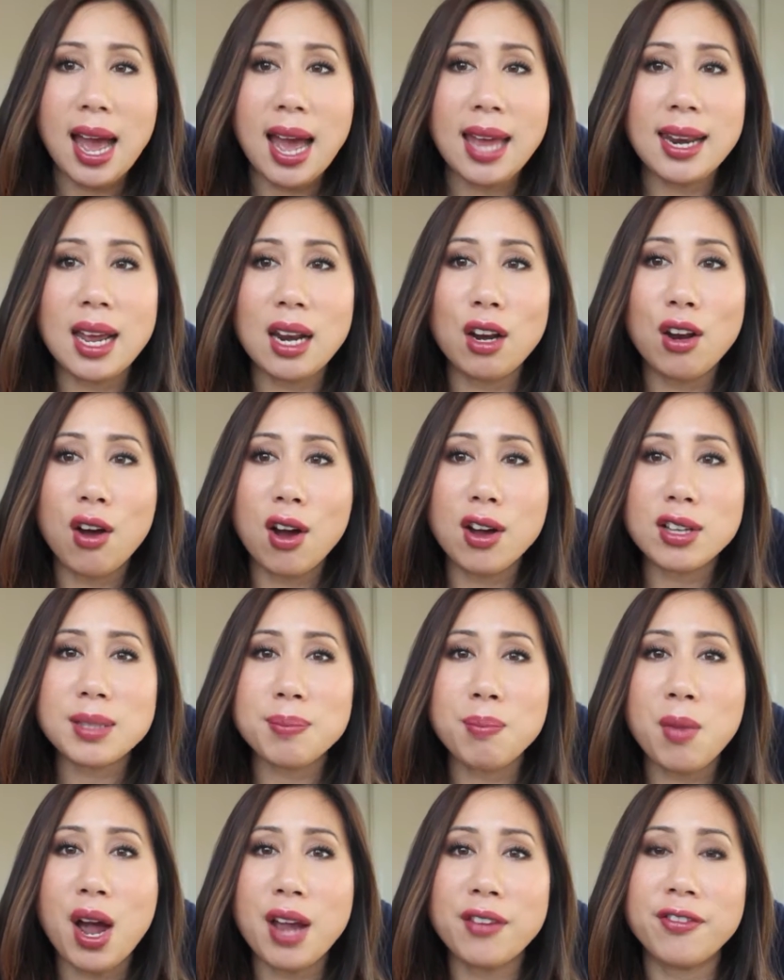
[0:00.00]
And at
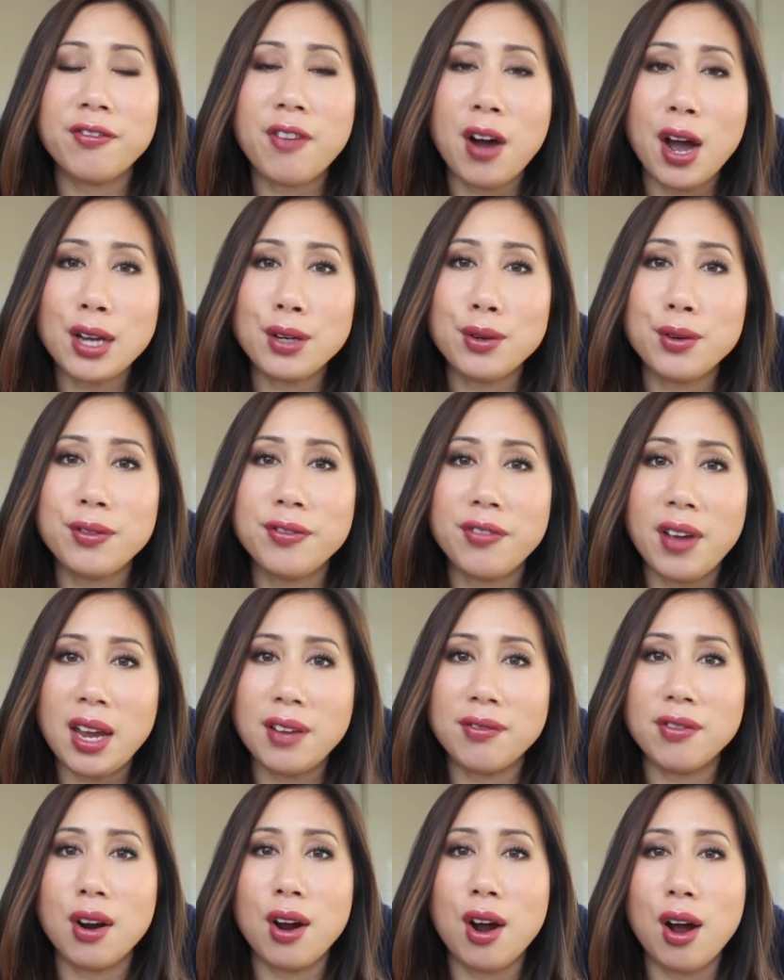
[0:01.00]
last, my final
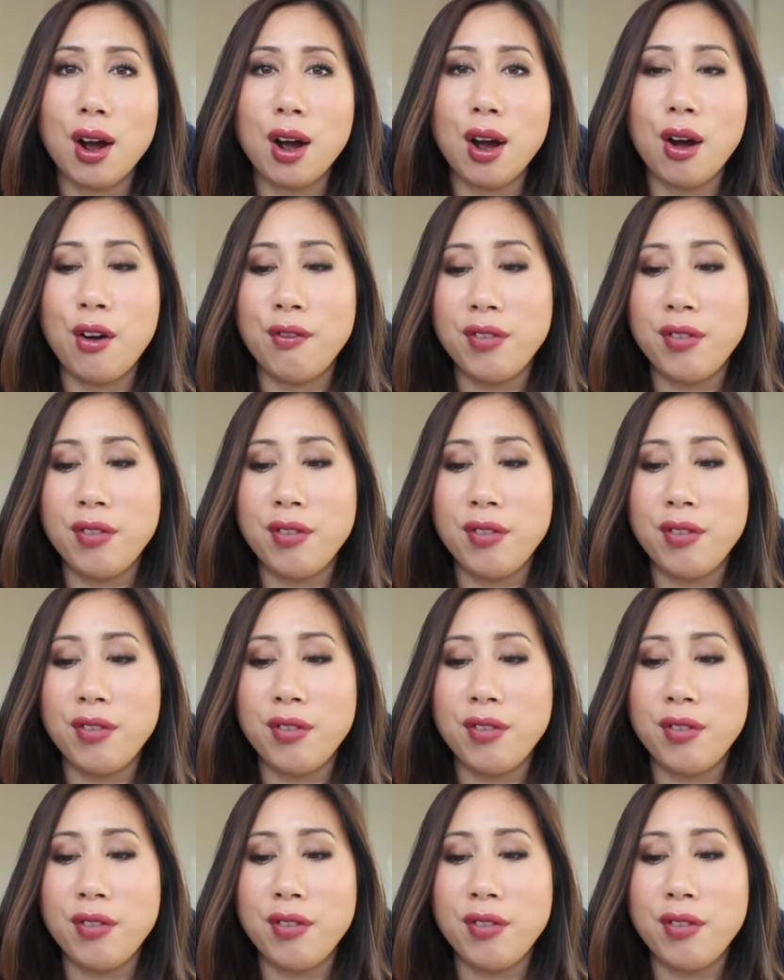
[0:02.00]
favourite